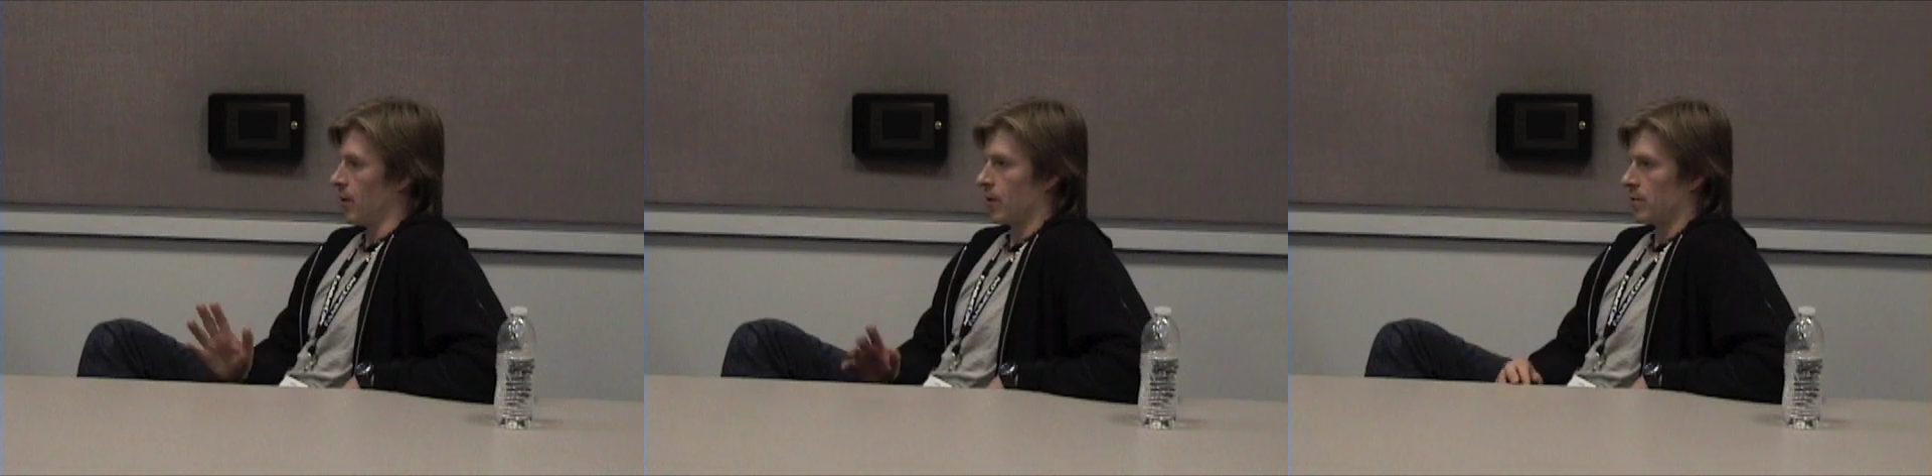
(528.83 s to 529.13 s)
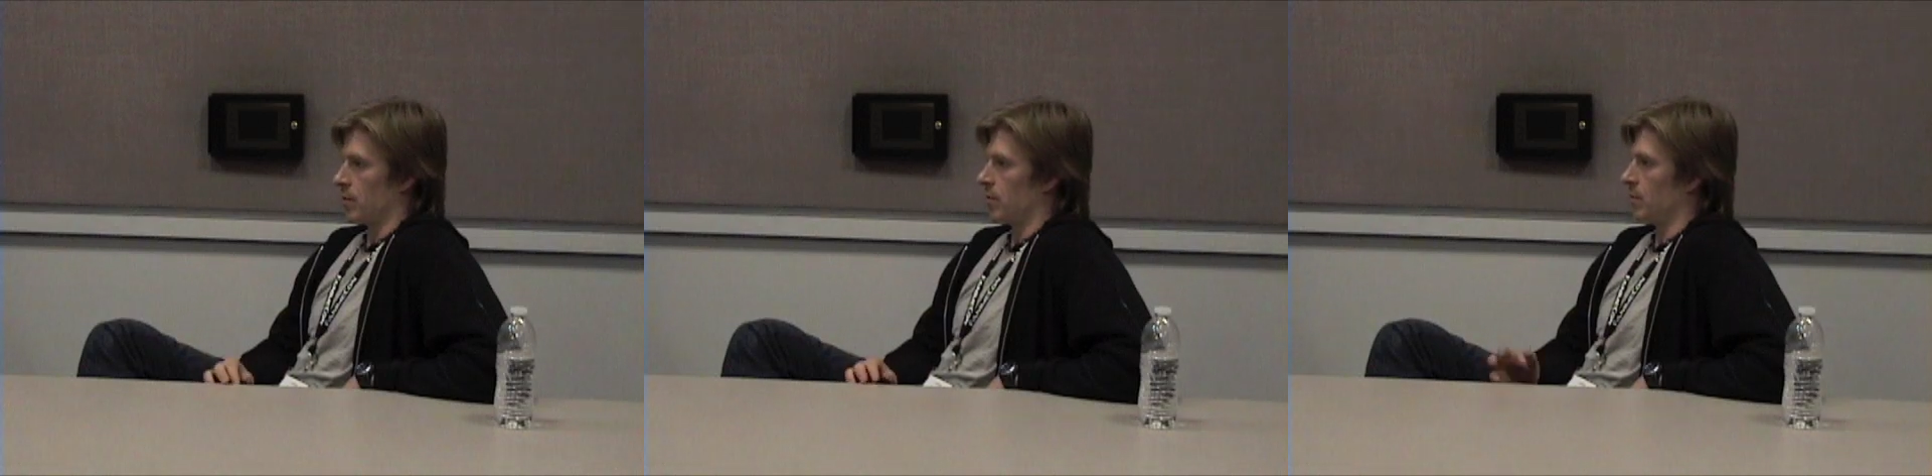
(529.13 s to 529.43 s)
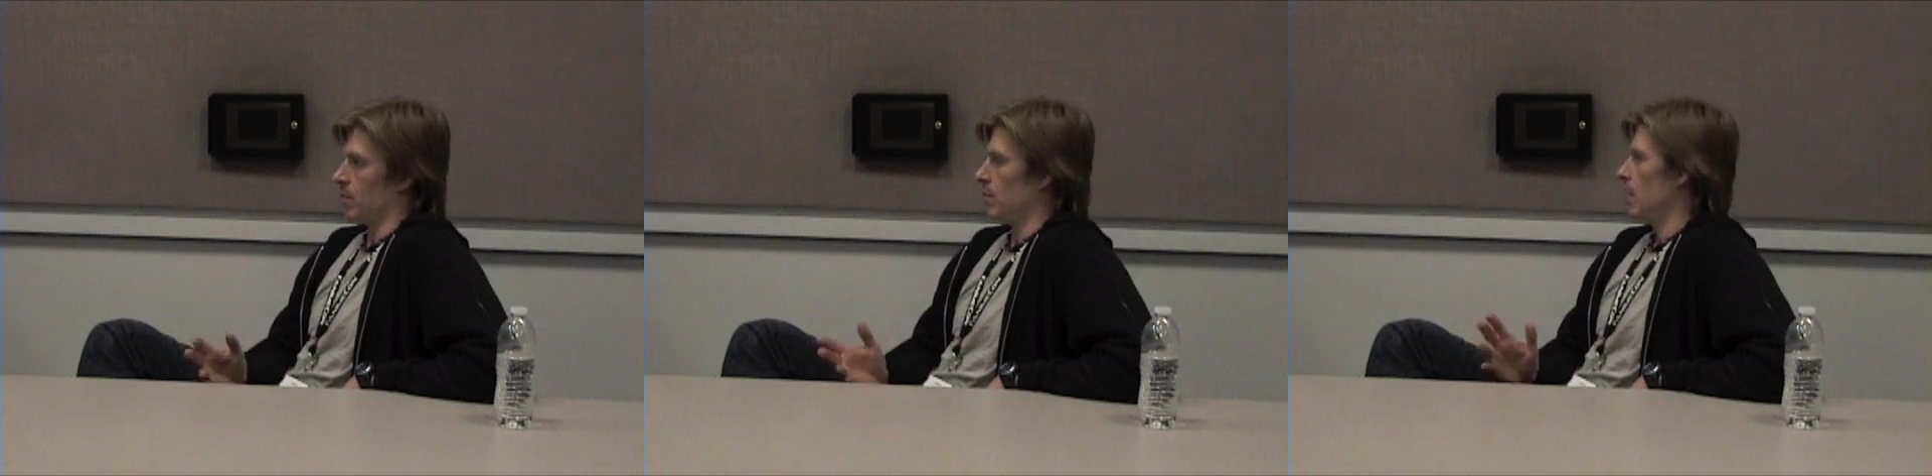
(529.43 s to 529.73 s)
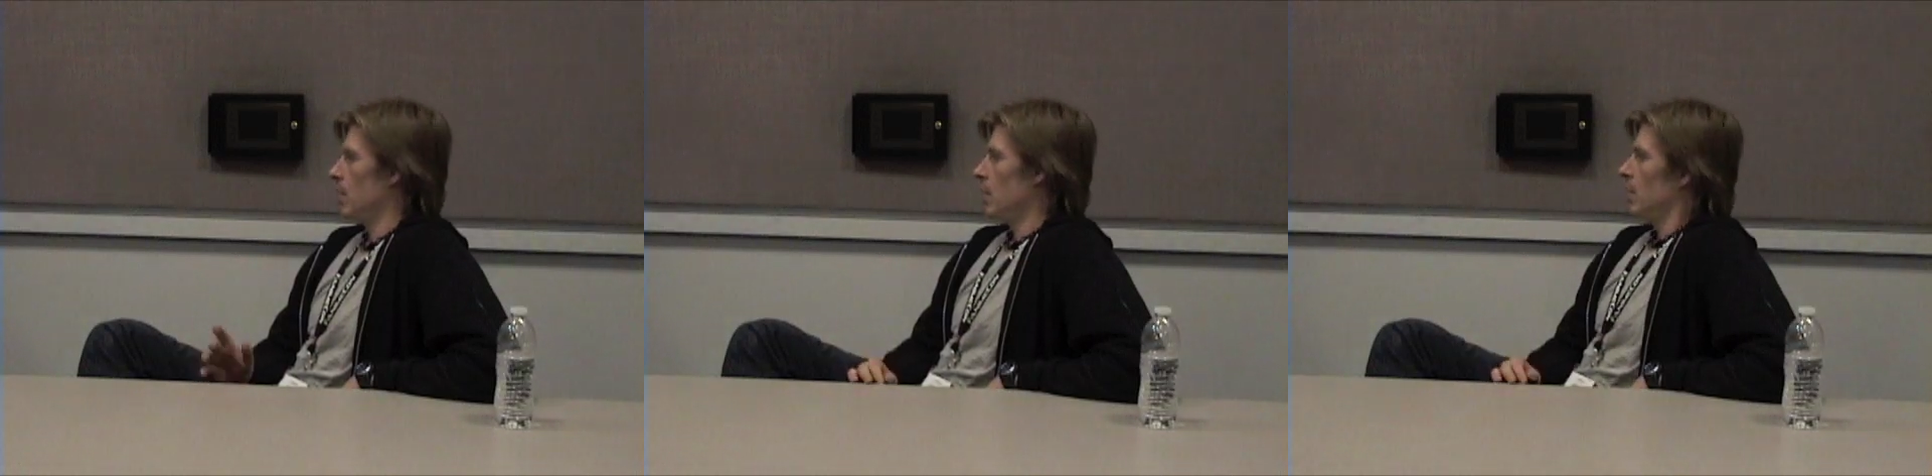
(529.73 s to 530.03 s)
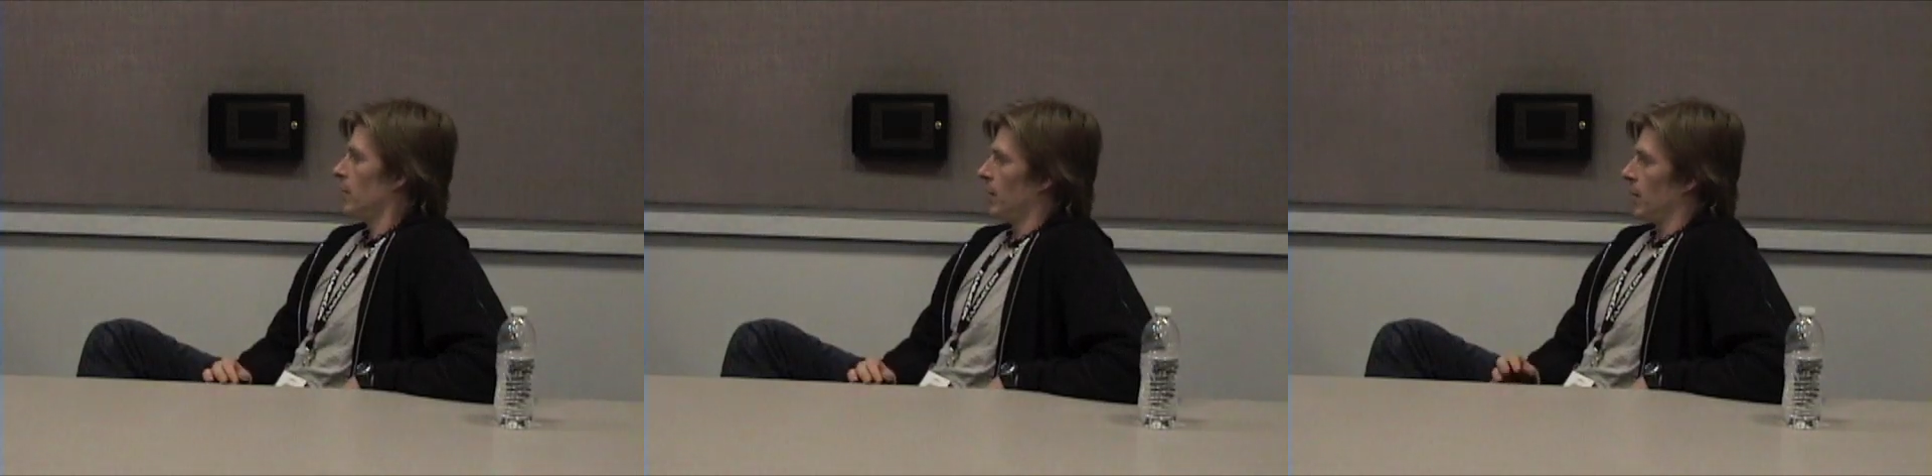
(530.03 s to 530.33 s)
falls or some
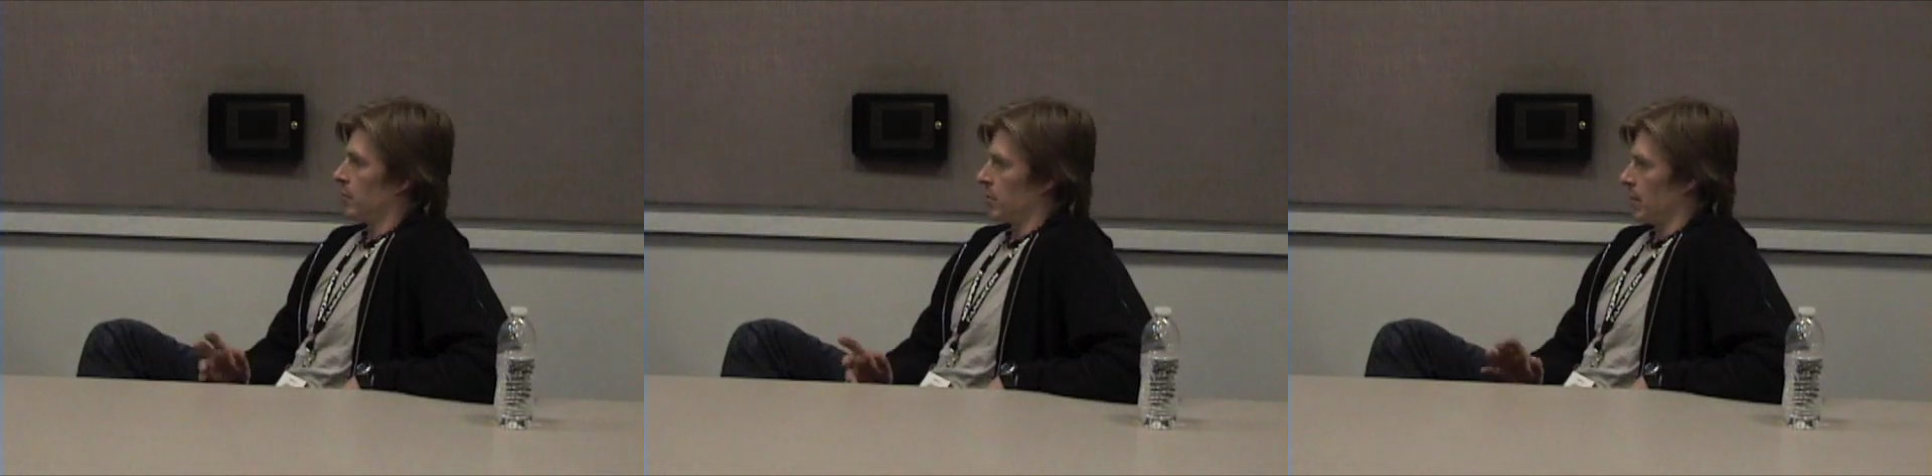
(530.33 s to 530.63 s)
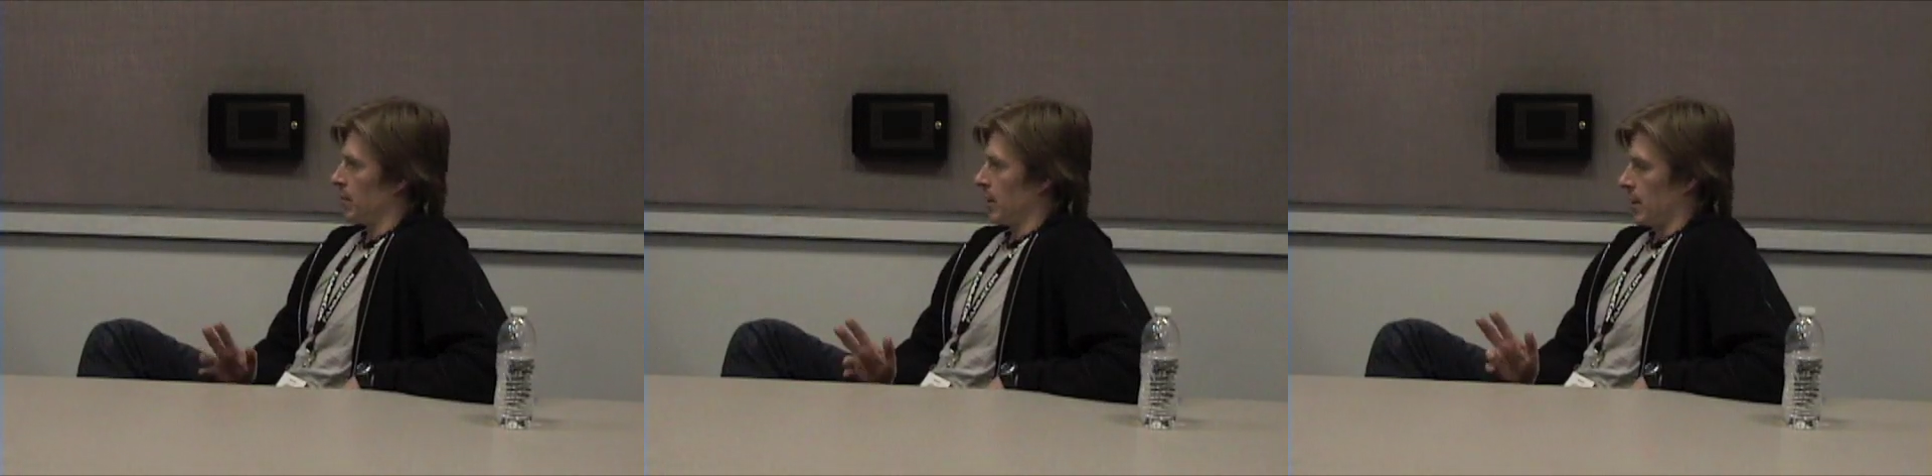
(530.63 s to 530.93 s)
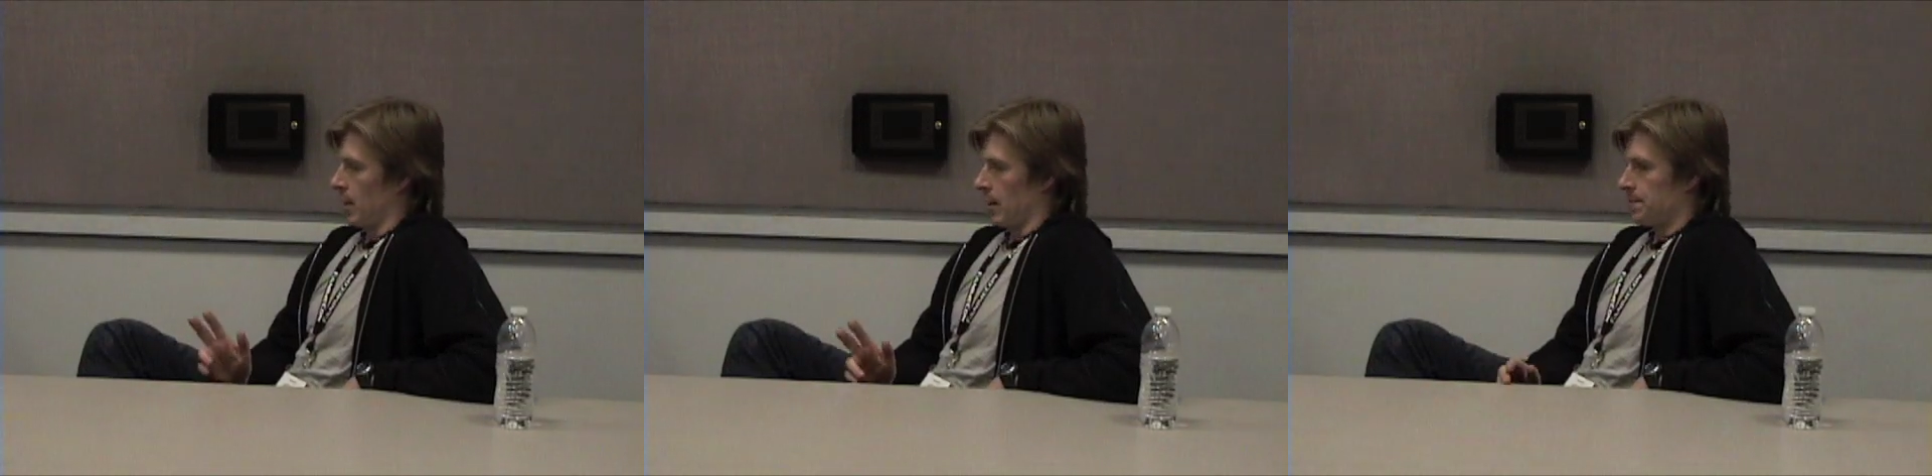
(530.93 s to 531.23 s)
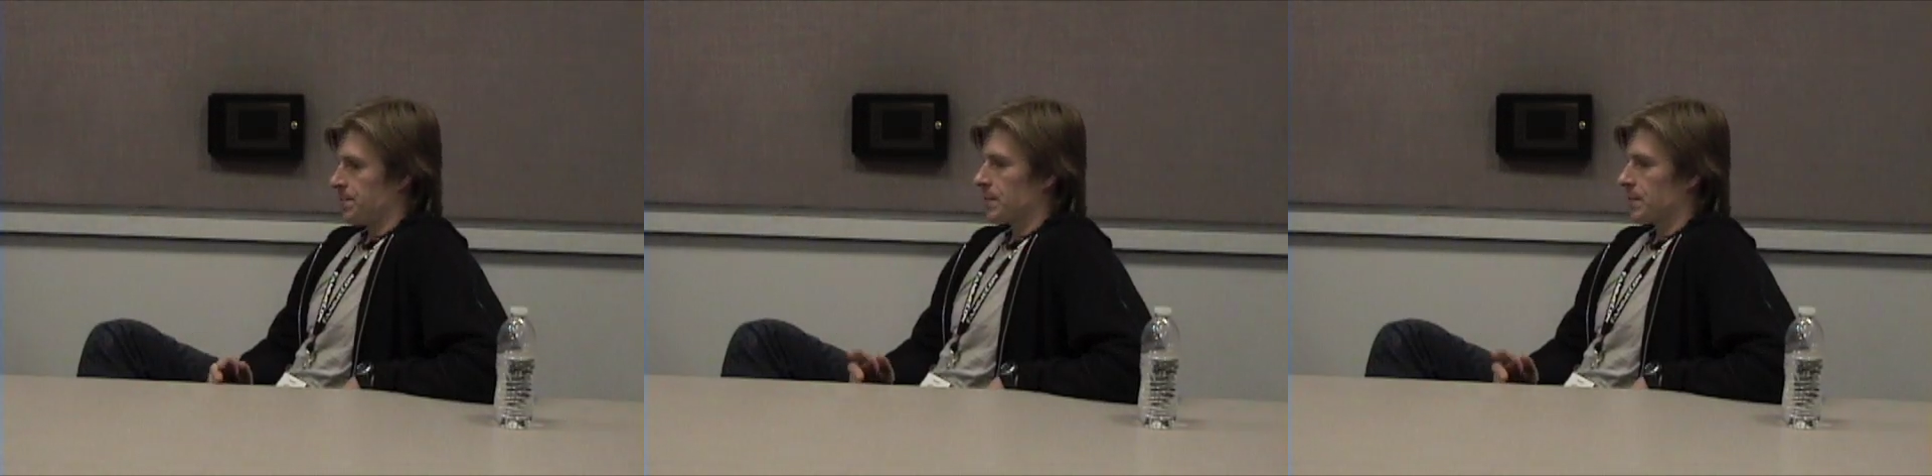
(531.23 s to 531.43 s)
flips or something, then